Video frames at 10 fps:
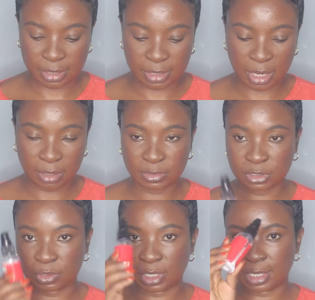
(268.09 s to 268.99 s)
But now I'm
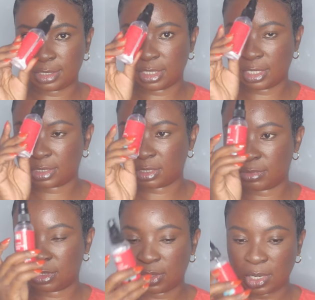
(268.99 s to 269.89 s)
just gonna take
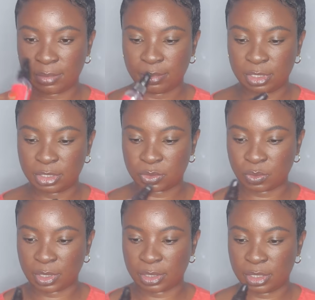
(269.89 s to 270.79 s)
some serum. This
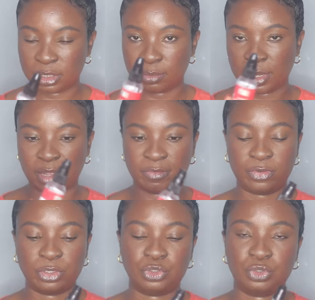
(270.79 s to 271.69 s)
one is by
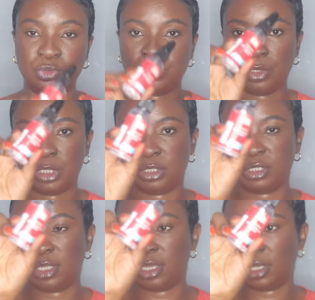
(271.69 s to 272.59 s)
AfriTrue,
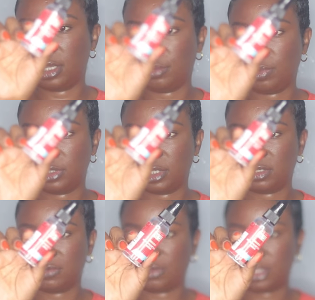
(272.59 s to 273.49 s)
is the heat
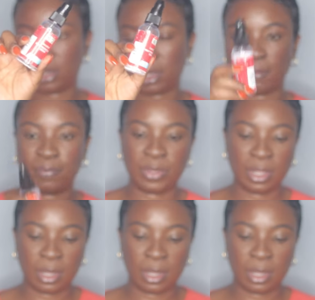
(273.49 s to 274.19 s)
protective serum.